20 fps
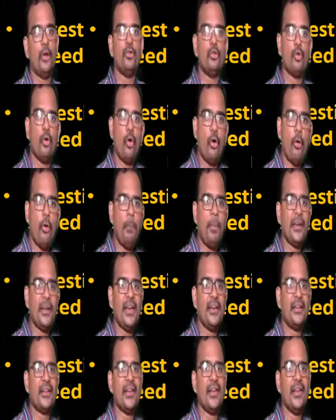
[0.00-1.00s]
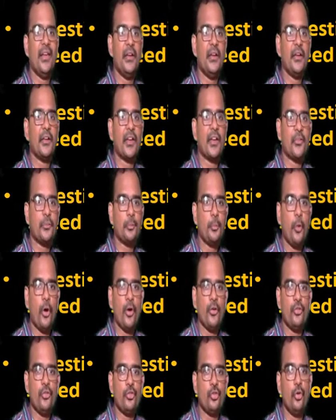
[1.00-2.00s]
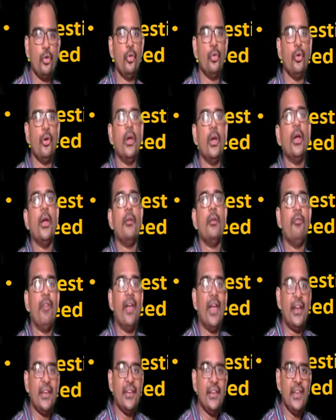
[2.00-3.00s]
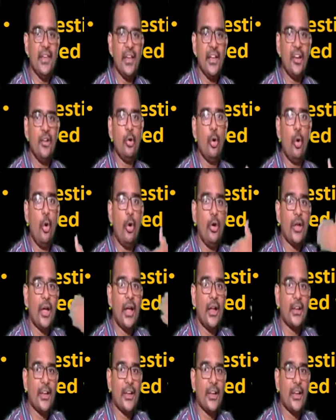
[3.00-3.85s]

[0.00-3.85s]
to operate in response to varying load